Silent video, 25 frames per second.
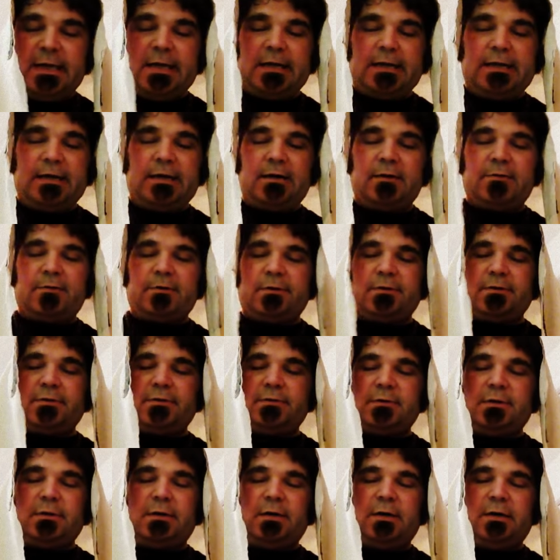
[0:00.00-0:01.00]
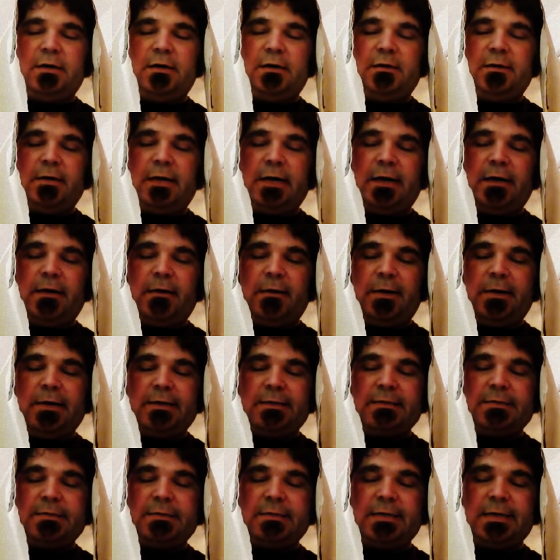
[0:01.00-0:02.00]
Now, other
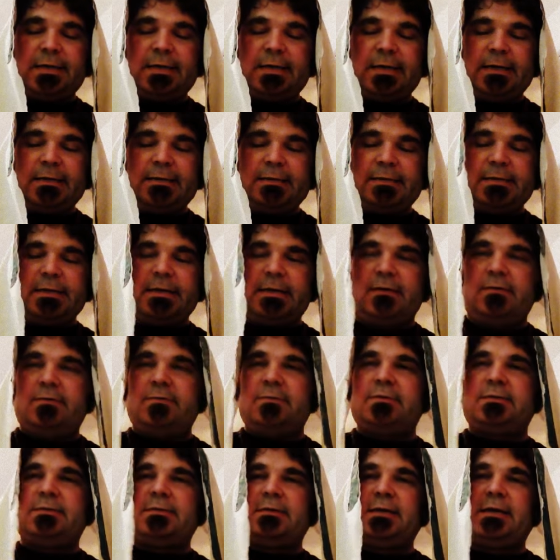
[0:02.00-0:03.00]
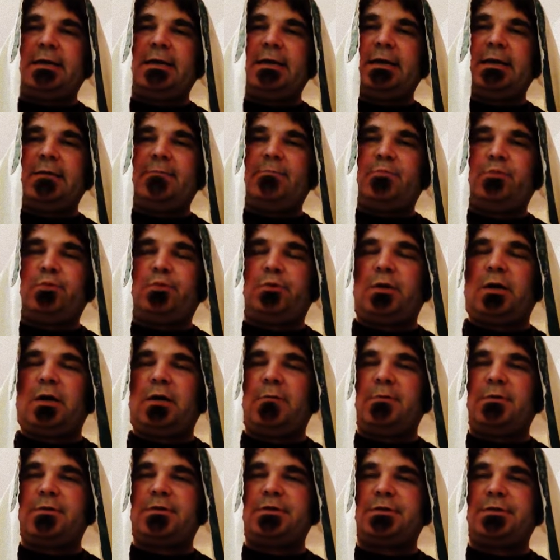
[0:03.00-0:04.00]
areas that it tells in
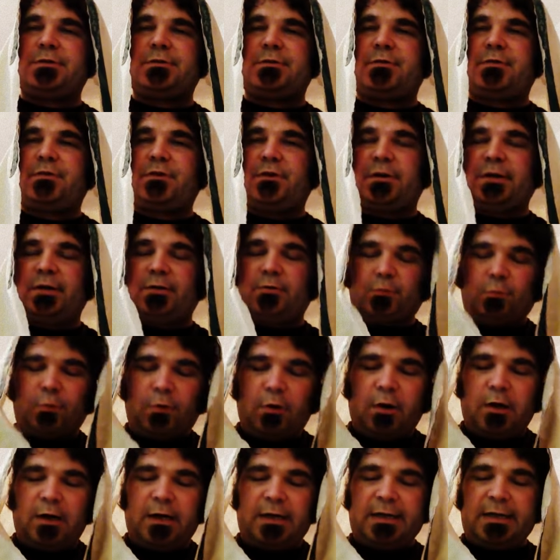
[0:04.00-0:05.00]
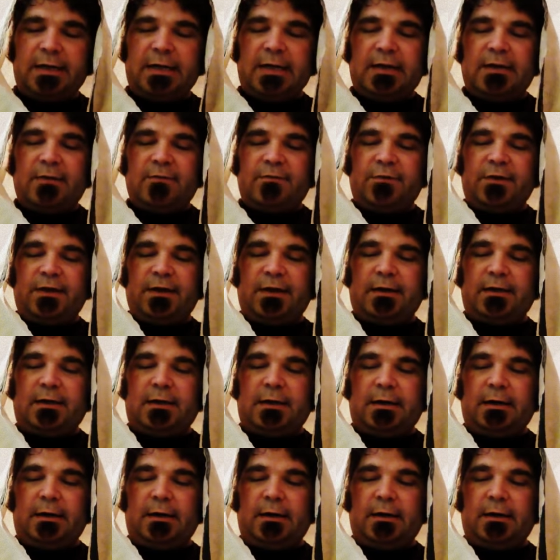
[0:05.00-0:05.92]
Proverbs 31 that